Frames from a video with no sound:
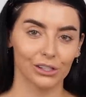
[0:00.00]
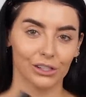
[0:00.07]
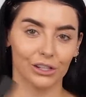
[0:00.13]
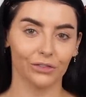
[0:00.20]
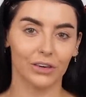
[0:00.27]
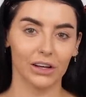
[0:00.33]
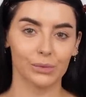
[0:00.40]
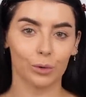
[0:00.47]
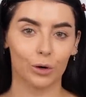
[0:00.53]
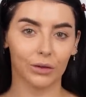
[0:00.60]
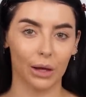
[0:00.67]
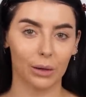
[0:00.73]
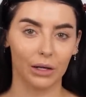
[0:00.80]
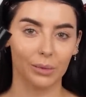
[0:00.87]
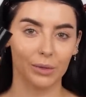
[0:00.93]
So the first product
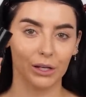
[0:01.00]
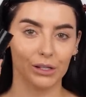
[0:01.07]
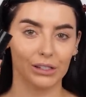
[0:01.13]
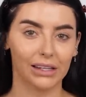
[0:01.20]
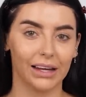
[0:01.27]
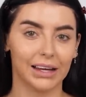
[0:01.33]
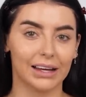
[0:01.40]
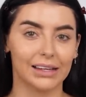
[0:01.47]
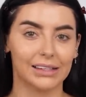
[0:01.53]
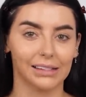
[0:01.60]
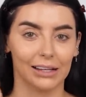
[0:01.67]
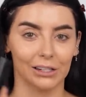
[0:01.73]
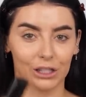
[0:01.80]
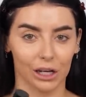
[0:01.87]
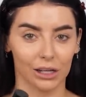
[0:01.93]
that I'm gonna be using is
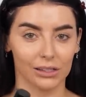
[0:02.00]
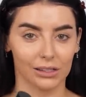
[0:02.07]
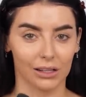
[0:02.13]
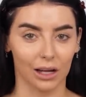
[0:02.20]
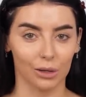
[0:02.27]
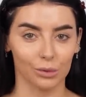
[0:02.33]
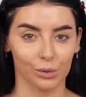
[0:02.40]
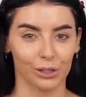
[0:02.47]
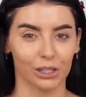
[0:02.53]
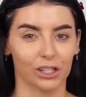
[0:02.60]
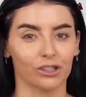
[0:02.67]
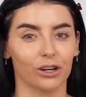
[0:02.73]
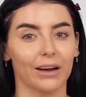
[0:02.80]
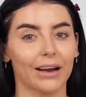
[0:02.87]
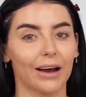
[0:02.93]
their Gel Sculpt, which I
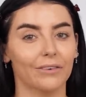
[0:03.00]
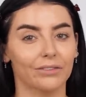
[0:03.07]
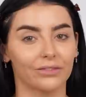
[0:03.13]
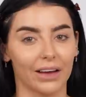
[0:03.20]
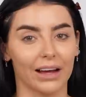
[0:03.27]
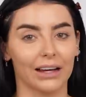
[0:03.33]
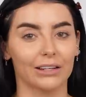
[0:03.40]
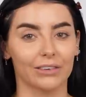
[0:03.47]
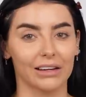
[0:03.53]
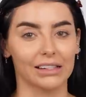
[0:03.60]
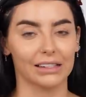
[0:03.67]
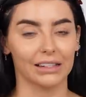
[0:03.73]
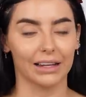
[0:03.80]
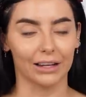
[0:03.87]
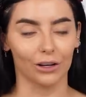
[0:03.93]
tried out fairly
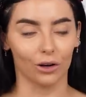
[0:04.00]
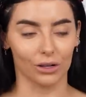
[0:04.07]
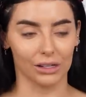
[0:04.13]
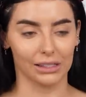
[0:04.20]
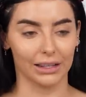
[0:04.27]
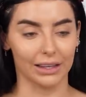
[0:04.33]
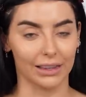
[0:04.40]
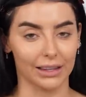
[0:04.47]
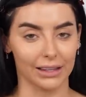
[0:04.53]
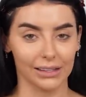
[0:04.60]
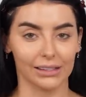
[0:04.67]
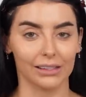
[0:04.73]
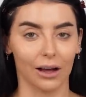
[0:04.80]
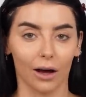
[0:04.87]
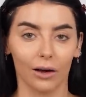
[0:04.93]
recently. And honestly, this
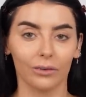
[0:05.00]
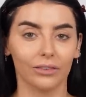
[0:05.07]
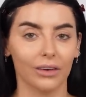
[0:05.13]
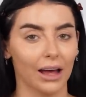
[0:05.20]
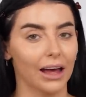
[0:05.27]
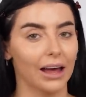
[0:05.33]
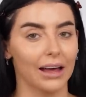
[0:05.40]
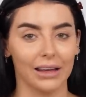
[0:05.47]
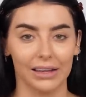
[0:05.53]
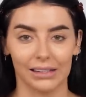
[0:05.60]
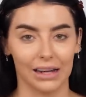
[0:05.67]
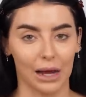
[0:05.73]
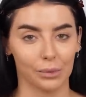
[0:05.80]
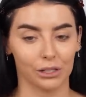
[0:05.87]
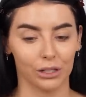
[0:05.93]
stuff is
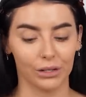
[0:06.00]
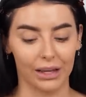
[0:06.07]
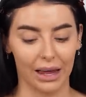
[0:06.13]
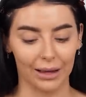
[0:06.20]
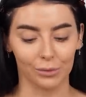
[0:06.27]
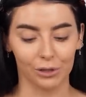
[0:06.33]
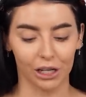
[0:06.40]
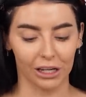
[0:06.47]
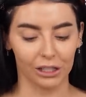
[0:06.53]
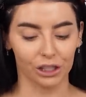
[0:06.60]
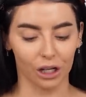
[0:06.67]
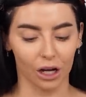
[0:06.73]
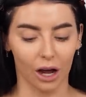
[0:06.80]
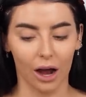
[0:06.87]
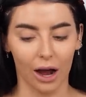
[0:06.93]
an absolute game changer.